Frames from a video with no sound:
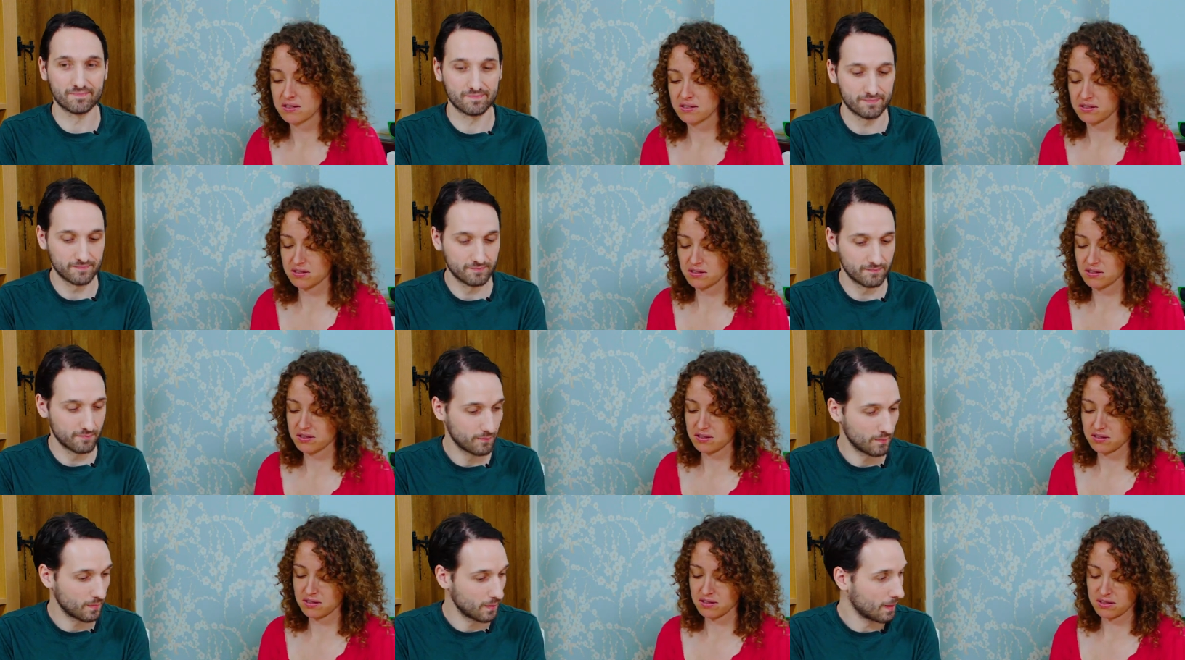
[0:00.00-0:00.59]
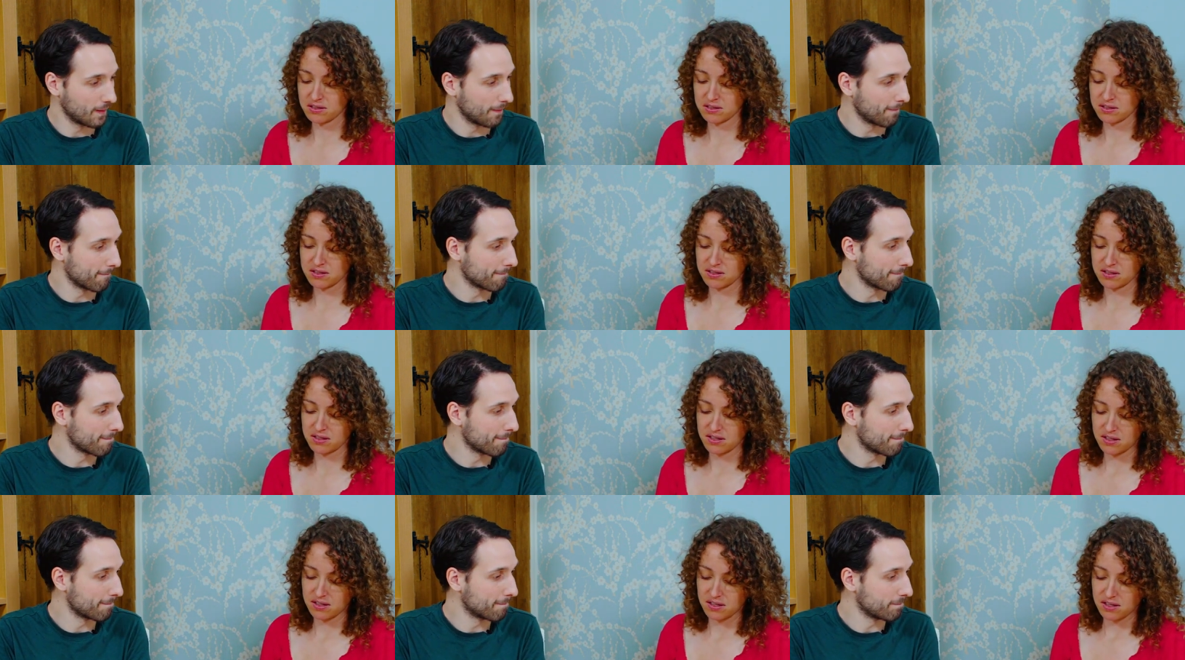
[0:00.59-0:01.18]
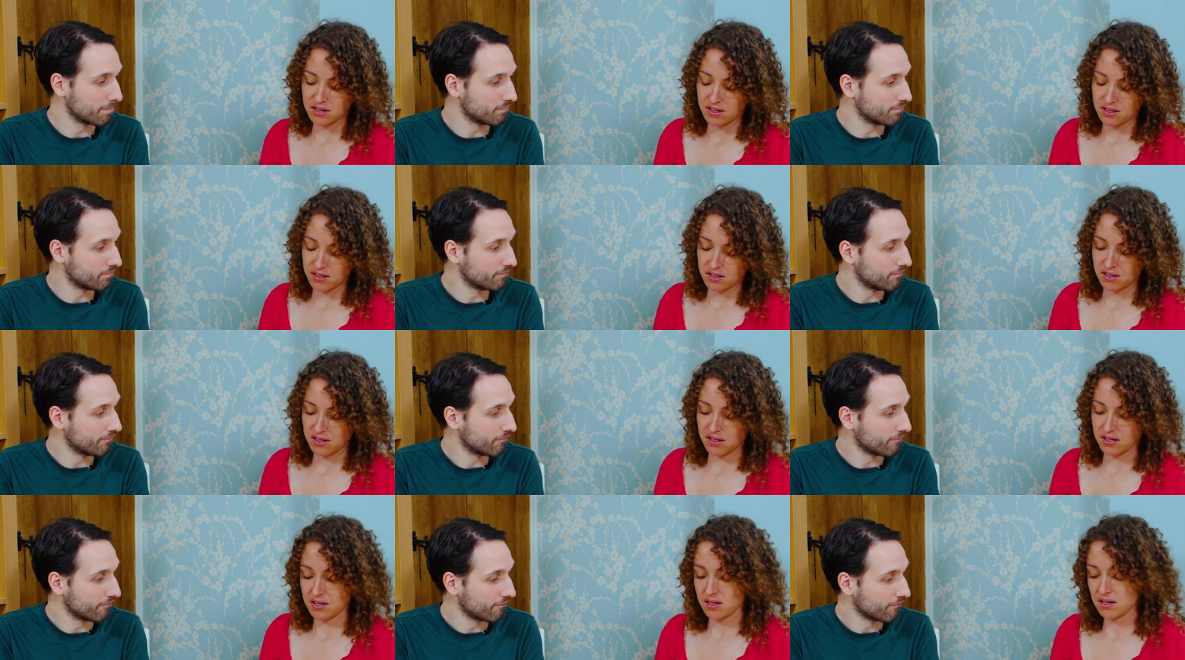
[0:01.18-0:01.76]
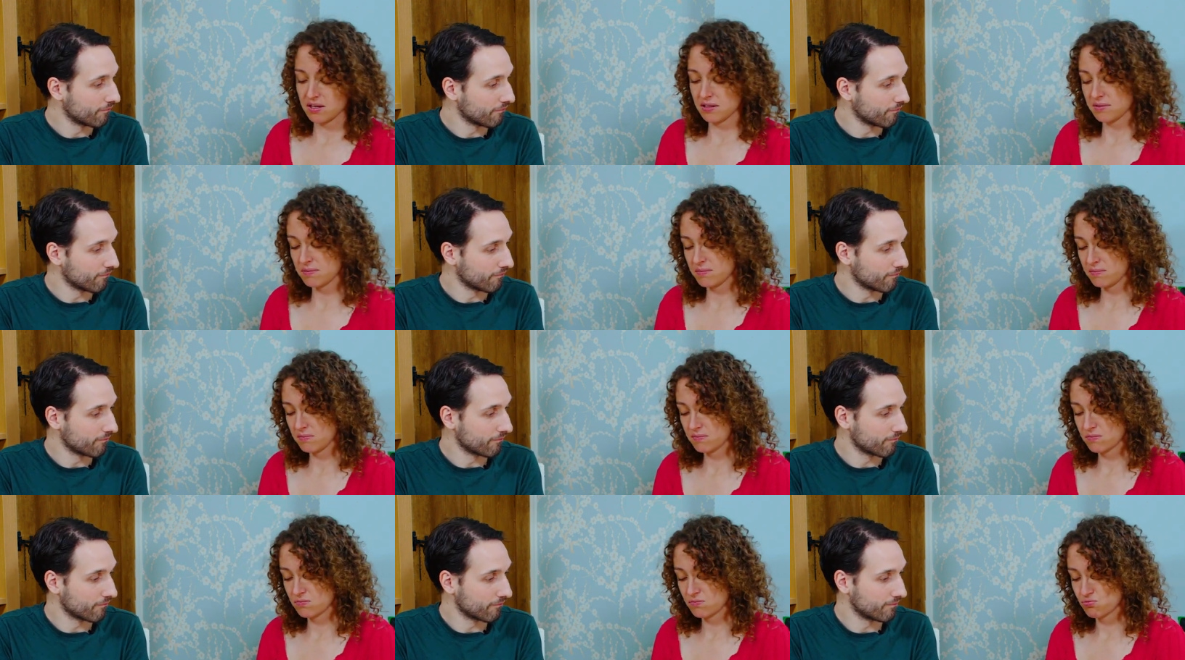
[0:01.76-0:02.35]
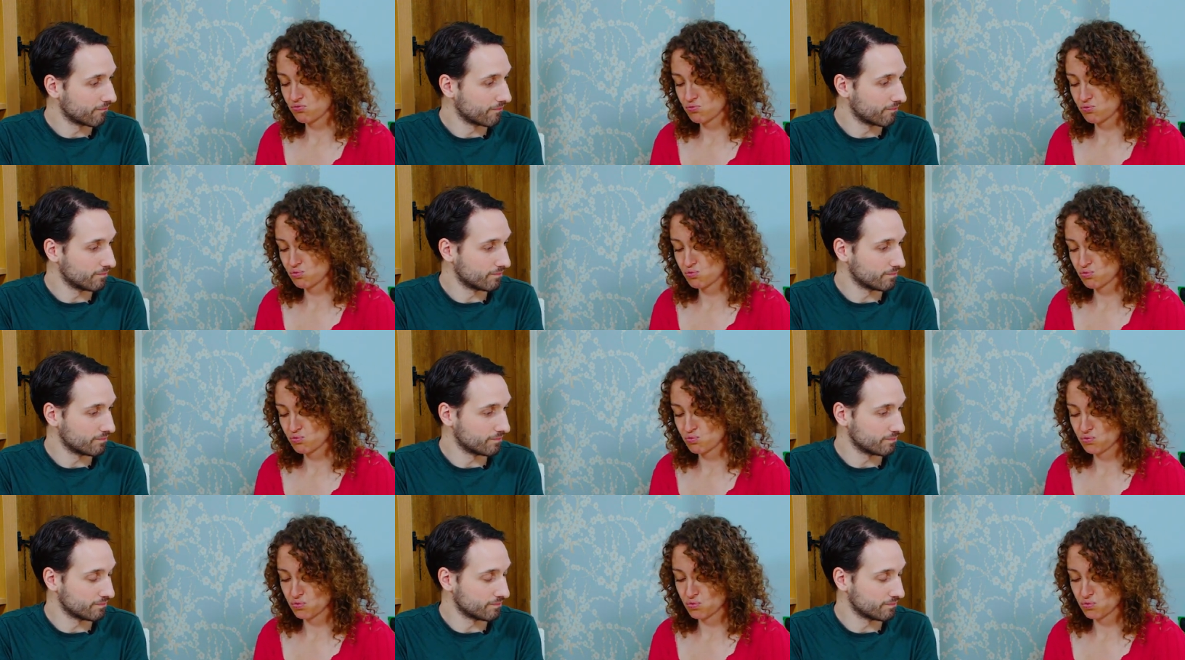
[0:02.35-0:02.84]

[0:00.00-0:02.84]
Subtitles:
Nobody speaks.